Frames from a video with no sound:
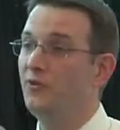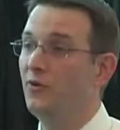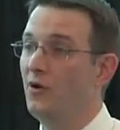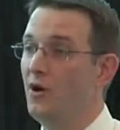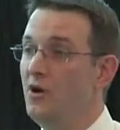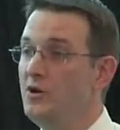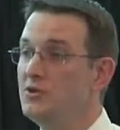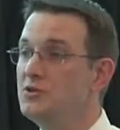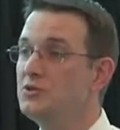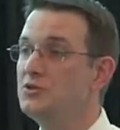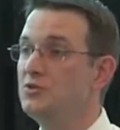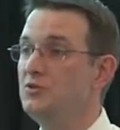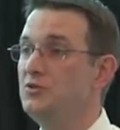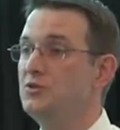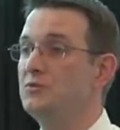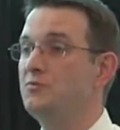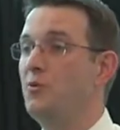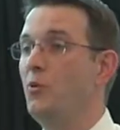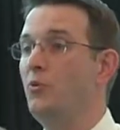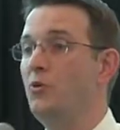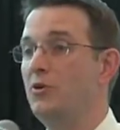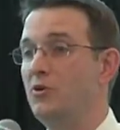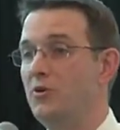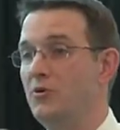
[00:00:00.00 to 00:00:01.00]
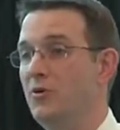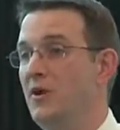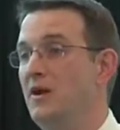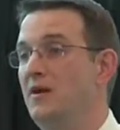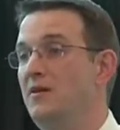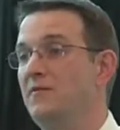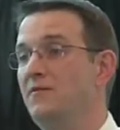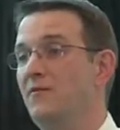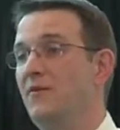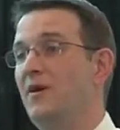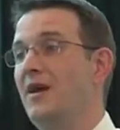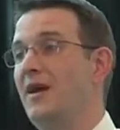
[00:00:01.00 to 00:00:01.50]
for our students, but we
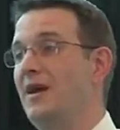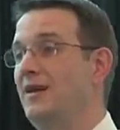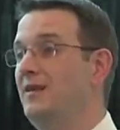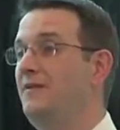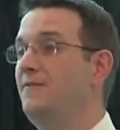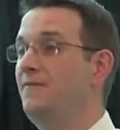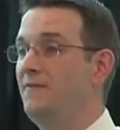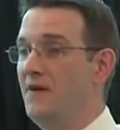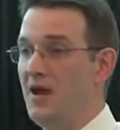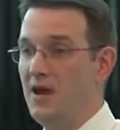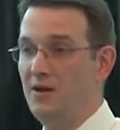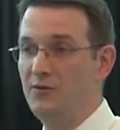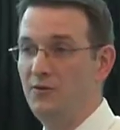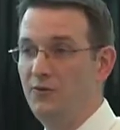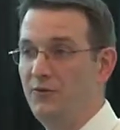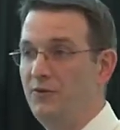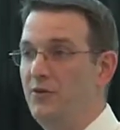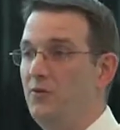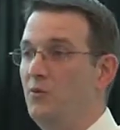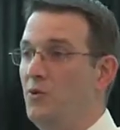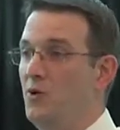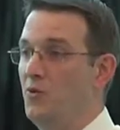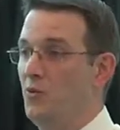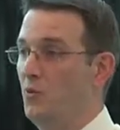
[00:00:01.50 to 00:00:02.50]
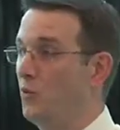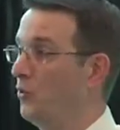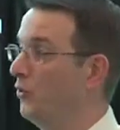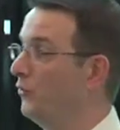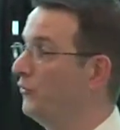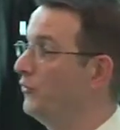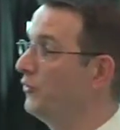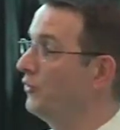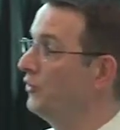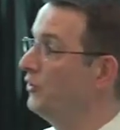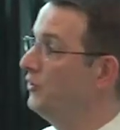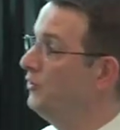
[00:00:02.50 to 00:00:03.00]
created it for any faculty around the
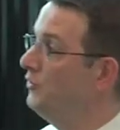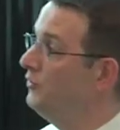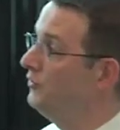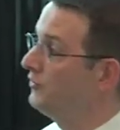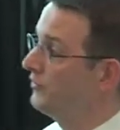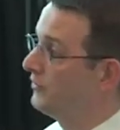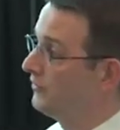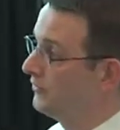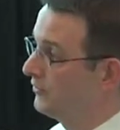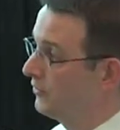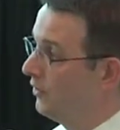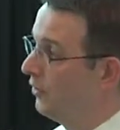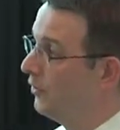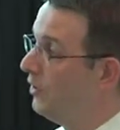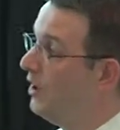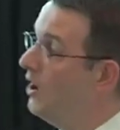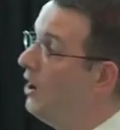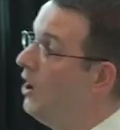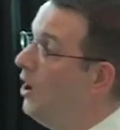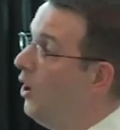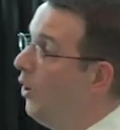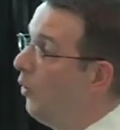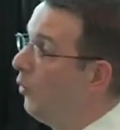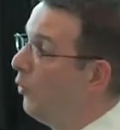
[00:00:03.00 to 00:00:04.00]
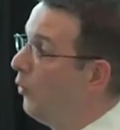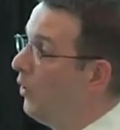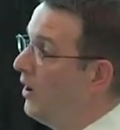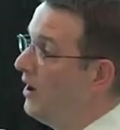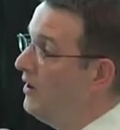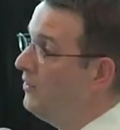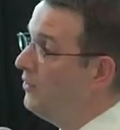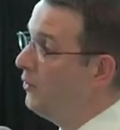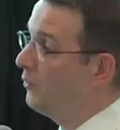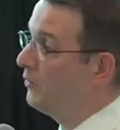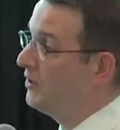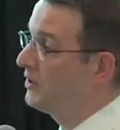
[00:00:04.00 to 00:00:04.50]
world who could use it. So,
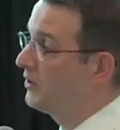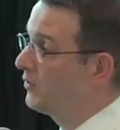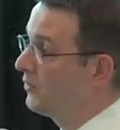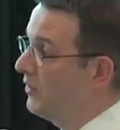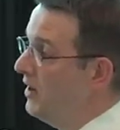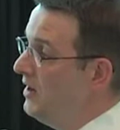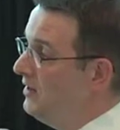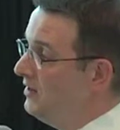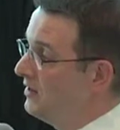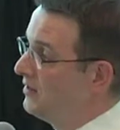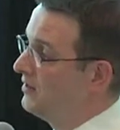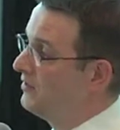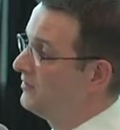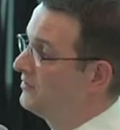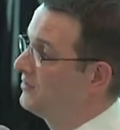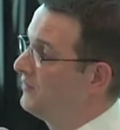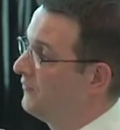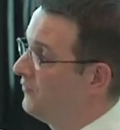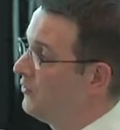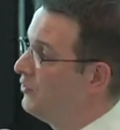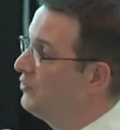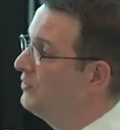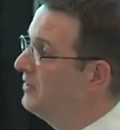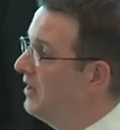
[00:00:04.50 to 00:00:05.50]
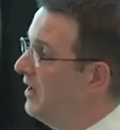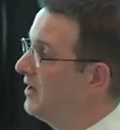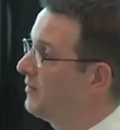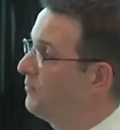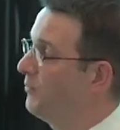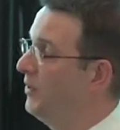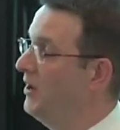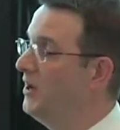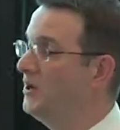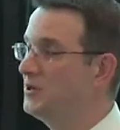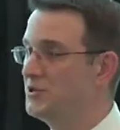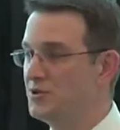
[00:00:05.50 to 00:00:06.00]
way that we created is if you
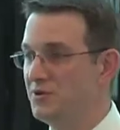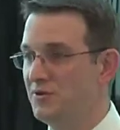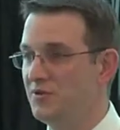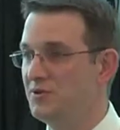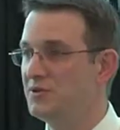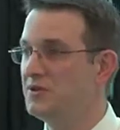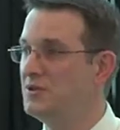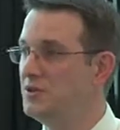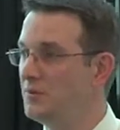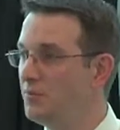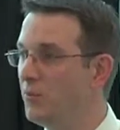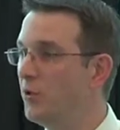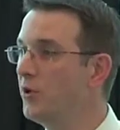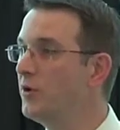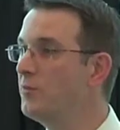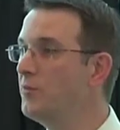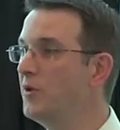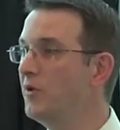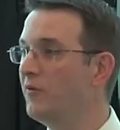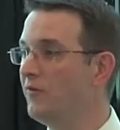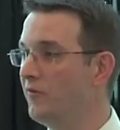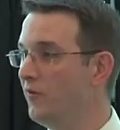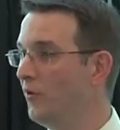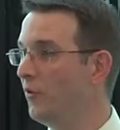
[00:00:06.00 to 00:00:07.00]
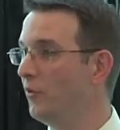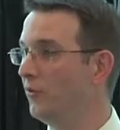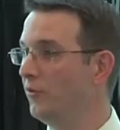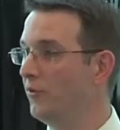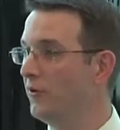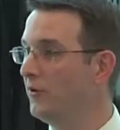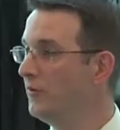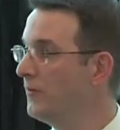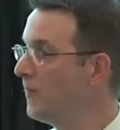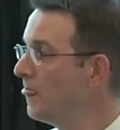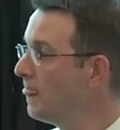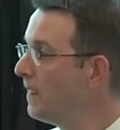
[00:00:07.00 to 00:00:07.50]
take pictures and you put them in a
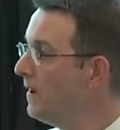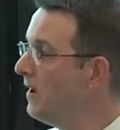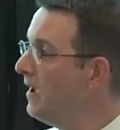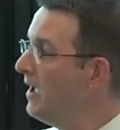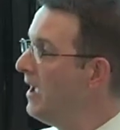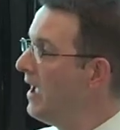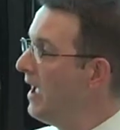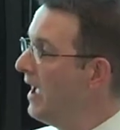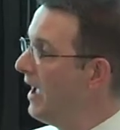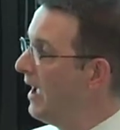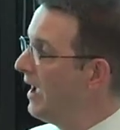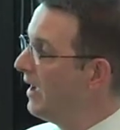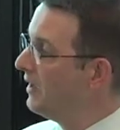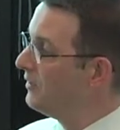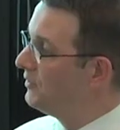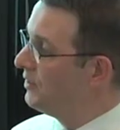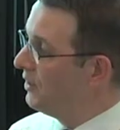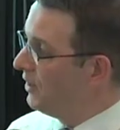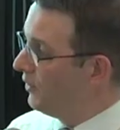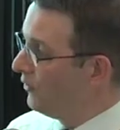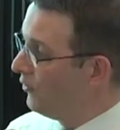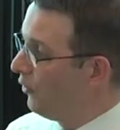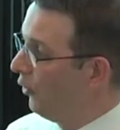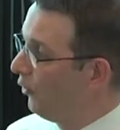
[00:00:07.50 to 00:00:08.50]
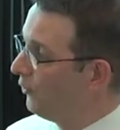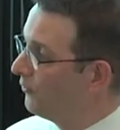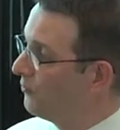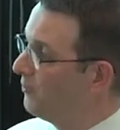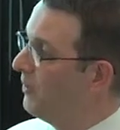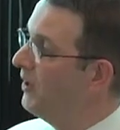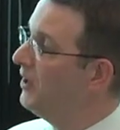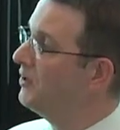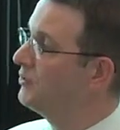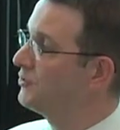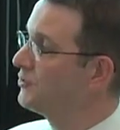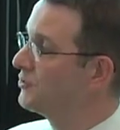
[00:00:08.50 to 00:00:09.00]
folder, and those
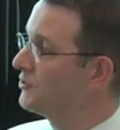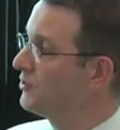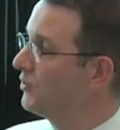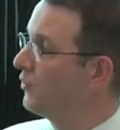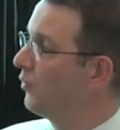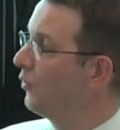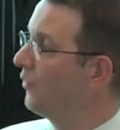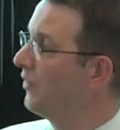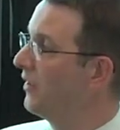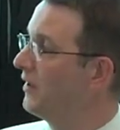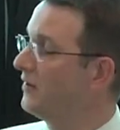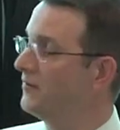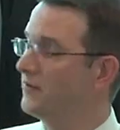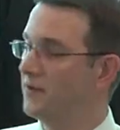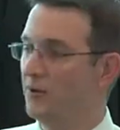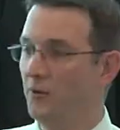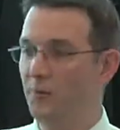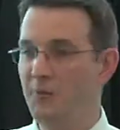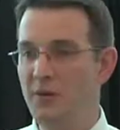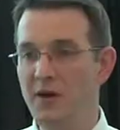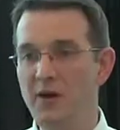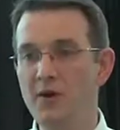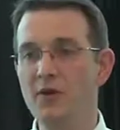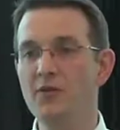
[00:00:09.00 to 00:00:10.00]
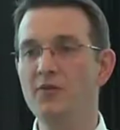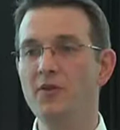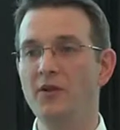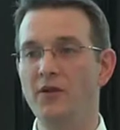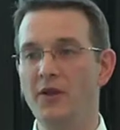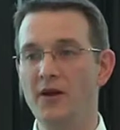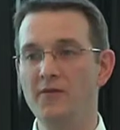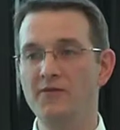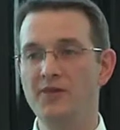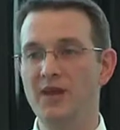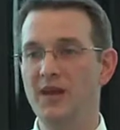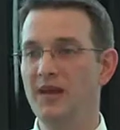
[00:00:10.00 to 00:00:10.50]
pictures are the things that will appear on the
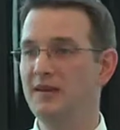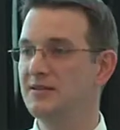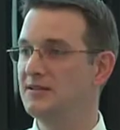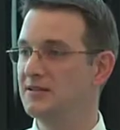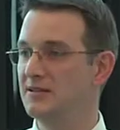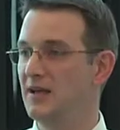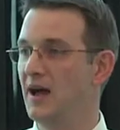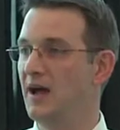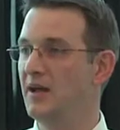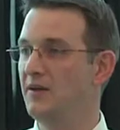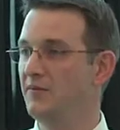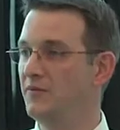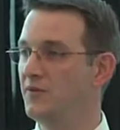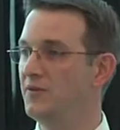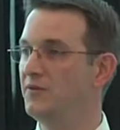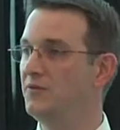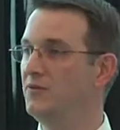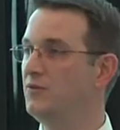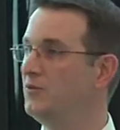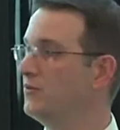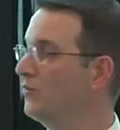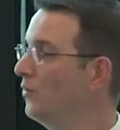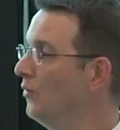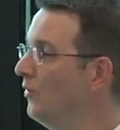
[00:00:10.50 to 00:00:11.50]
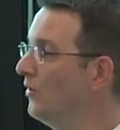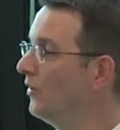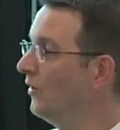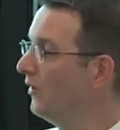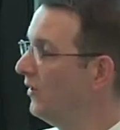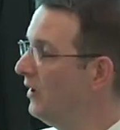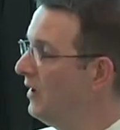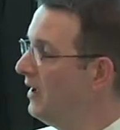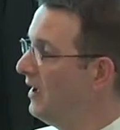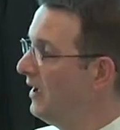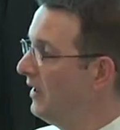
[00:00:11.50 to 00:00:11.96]
left-hand side of this tutorial.